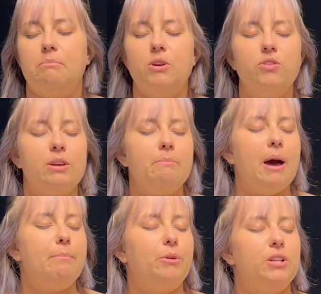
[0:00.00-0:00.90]
build them
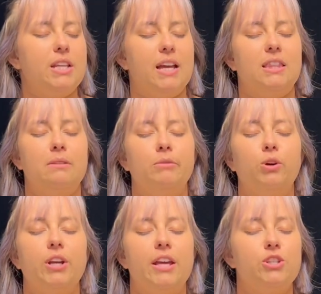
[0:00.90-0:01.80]
up, protect them,
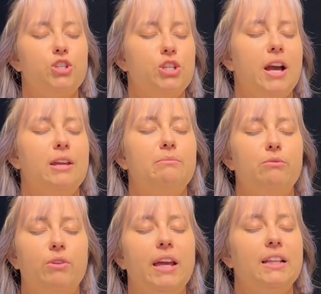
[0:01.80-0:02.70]
Lord, and shine
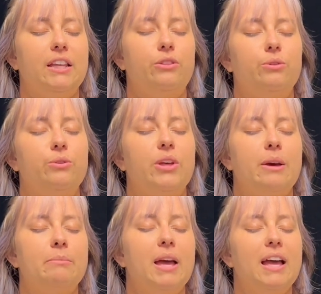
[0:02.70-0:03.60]
brightly through
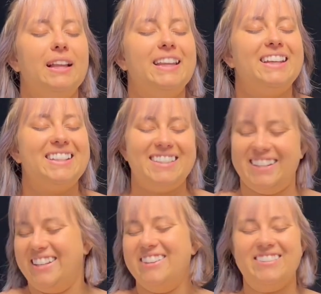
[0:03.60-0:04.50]
them like a
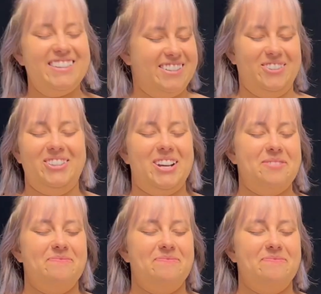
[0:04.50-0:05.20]
city on a hilltop.